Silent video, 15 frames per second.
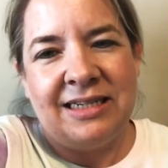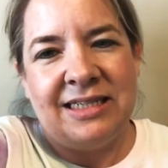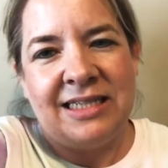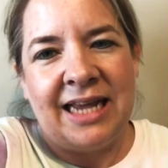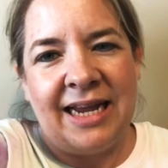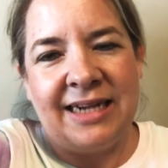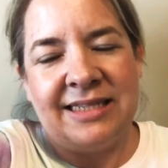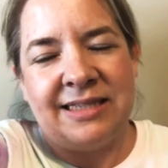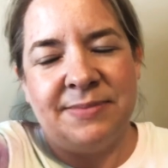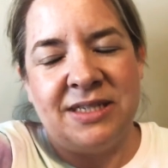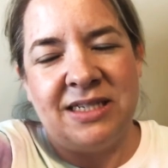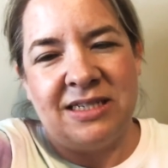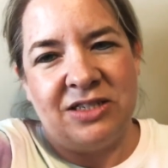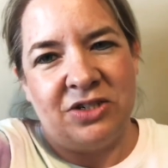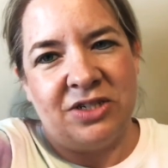take some
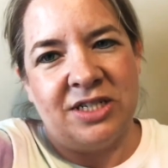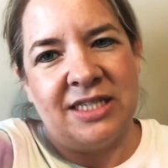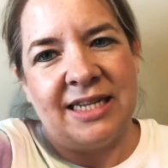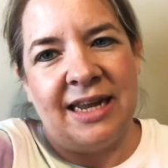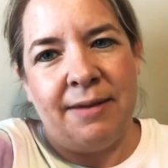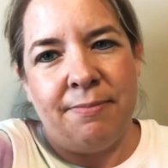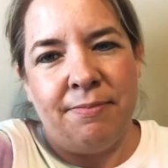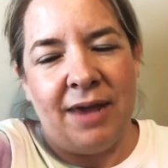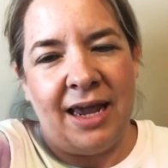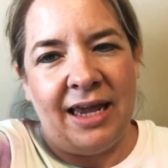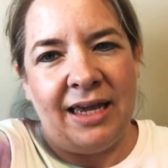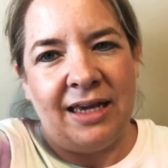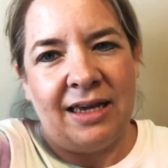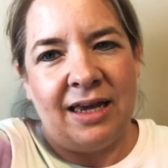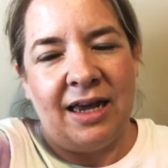scissors and
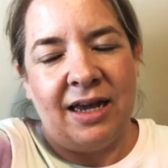make